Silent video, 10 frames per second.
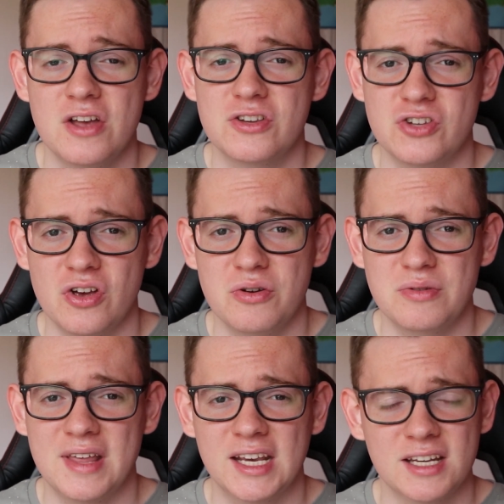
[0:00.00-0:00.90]

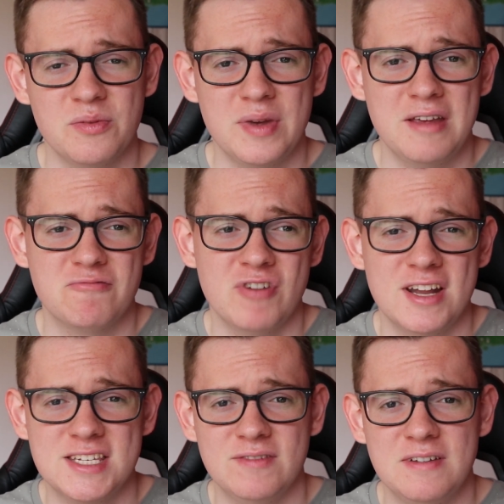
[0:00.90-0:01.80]
So they're going to be
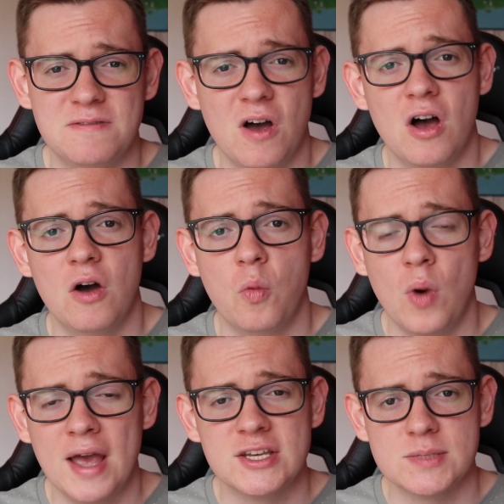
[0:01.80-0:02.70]
relatively far
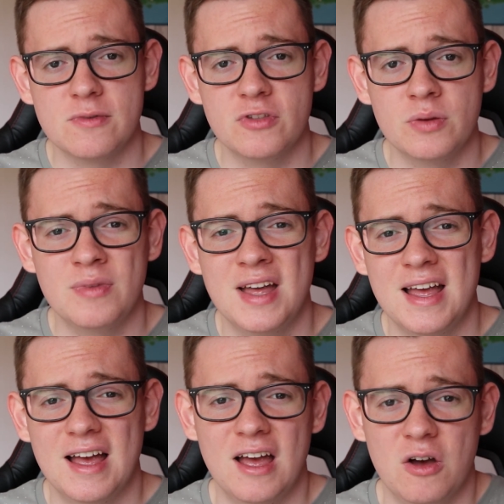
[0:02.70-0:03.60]
away, some of them,
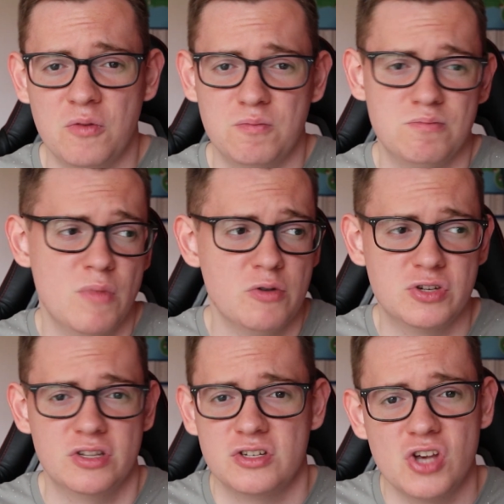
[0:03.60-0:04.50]
uh,
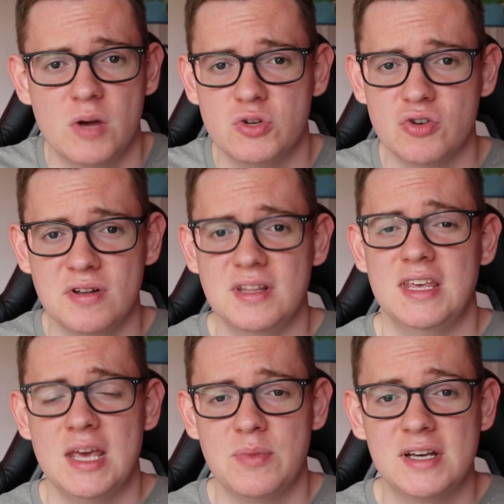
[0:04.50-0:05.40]
most of the time during the
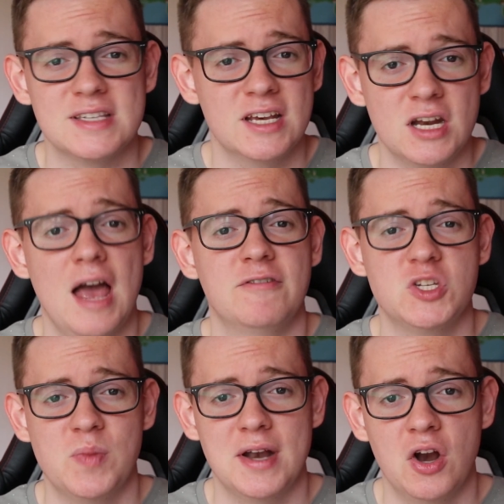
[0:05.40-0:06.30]
year because they're going to have to
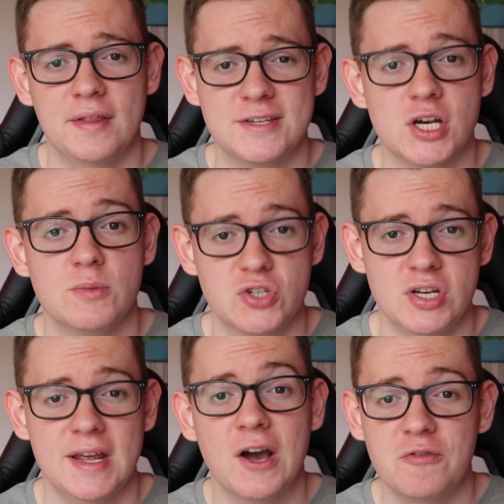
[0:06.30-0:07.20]
spend a lot of their time
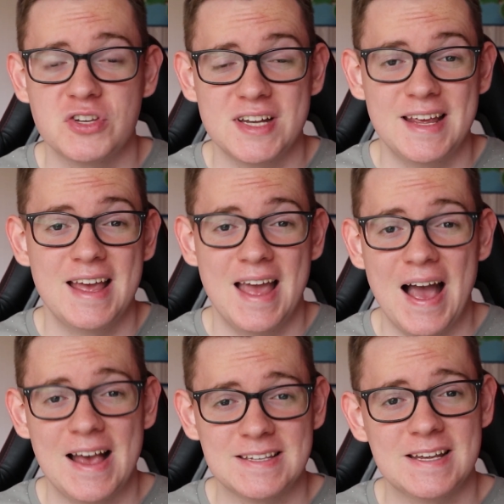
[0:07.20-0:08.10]
studying, obviously,
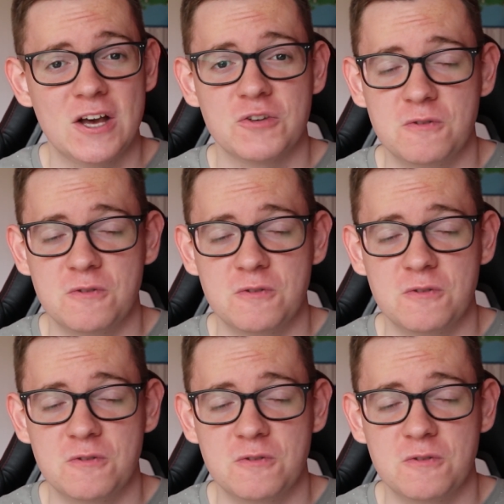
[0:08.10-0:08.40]
as they are